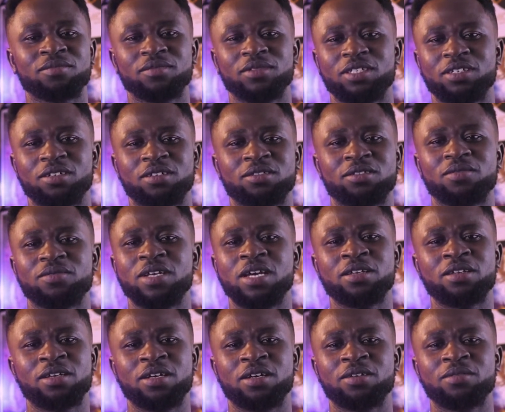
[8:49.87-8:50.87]
Tell yourself that
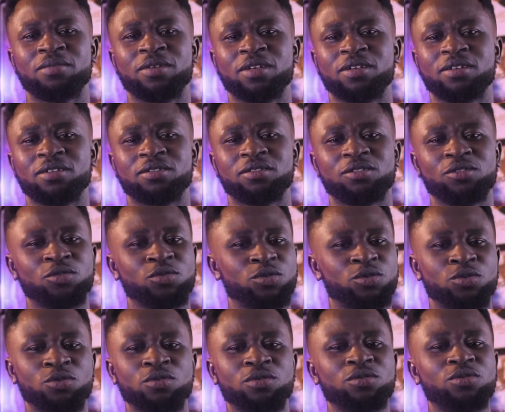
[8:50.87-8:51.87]
you can make it.
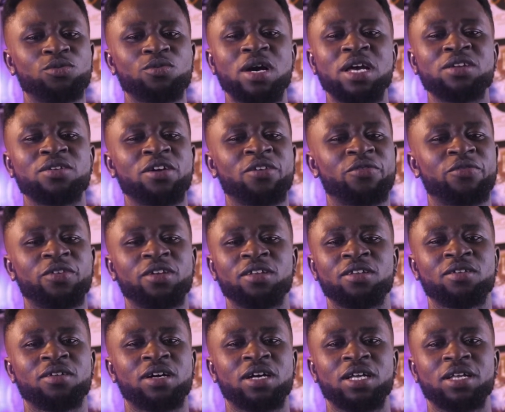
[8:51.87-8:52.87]
You are not a
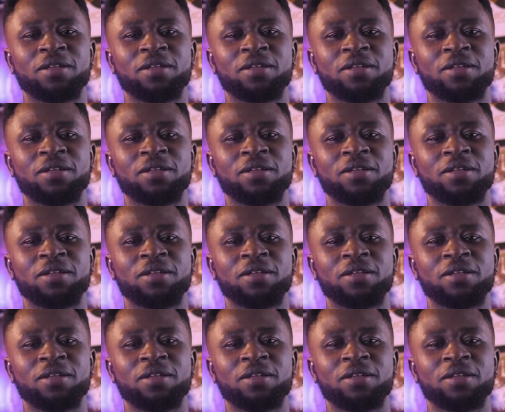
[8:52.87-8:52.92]
failure.